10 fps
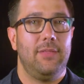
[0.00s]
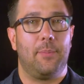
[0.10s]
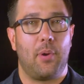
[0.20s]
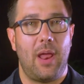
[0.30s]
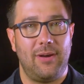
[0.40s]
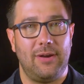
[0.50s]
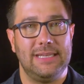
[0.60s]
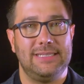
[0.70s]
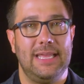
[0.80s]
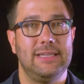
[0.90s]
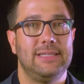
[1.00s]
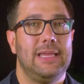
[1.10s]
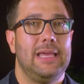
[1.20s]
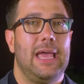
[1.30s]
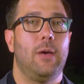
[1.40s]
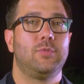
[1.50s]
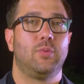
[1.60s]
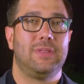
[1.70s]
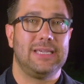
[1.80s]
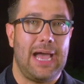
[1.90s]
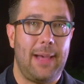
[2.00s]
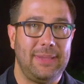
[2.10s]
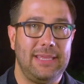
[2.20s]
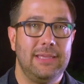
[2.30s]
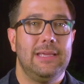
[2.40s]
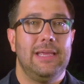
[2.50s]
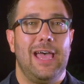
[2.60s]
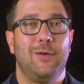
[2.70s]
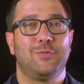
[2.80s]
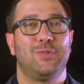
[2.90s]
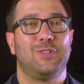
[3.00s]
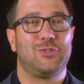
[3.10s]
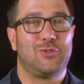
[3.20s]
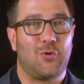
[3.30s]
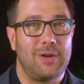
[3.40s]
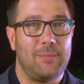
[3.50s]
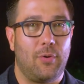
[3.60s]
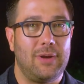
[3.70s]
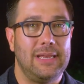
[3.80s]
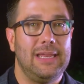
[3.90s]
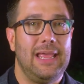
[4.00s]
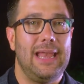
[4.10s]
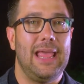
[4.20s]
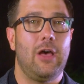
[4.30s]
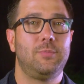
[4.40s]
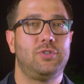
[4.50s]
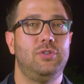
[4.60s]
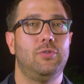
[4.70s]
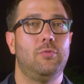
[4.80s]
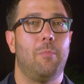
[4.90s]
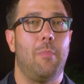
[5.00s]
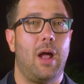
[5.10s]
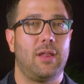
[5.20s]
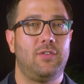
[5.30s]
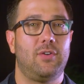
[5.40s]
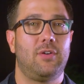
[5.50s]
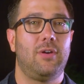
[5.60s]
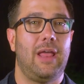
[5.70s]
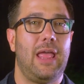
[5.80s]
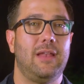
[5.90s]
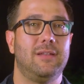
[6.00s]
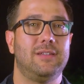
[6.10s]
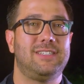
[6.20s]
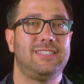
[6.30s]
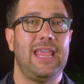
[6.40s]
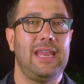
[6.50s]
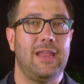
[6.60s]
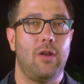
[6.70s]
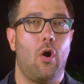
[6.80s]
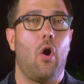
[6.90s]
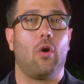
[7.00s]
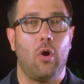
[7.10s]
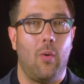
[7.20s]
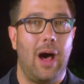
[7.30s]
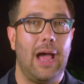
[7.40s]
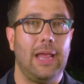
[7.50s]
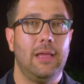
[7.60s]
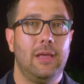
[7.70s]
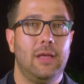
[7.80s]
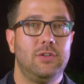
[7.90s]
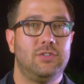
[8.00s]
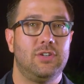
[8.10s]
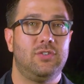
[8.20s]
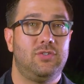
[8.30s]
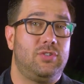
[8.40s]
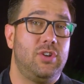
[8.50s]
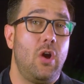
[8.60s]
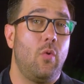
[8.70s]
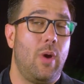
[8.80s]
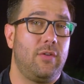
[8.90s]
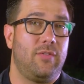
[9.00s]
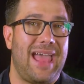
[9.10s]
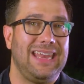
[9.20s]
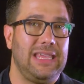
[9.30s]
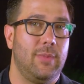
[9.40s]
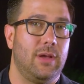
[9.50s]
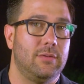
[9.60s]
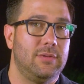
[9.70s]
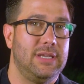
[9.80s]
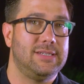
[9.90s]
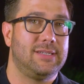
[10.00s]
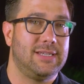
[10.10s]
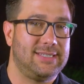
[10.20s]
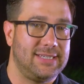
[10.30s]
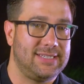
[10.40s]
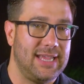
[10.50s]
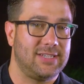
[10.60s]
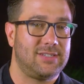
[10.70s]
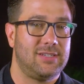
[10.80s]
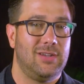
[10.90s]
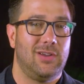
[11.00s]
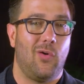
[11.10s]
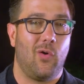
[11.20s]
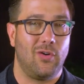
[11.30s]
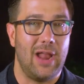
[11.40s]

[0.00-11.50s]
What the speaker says: The primary intent helps with the copy, helps with the storyboarding, and helps you monitor and state an ROI to know whether that email is a success or